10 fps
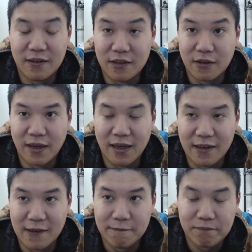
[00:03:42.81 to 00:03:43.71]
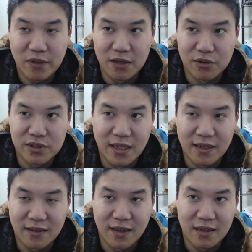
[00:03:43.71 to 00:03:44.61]
a
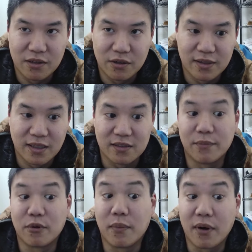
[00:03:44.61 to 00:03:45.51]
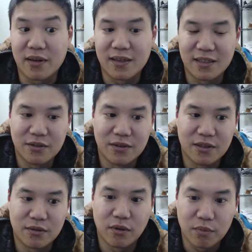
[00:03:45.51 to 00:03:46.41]
understanding that, it takes a lot more marketing too to
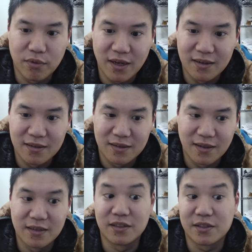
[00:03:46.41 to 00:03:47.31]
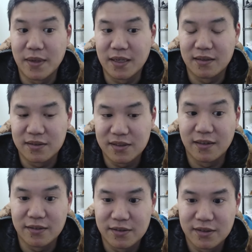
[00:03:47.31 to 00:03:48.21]
grow a brand than just making
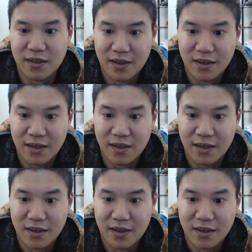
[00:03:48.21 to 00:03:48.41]
sales.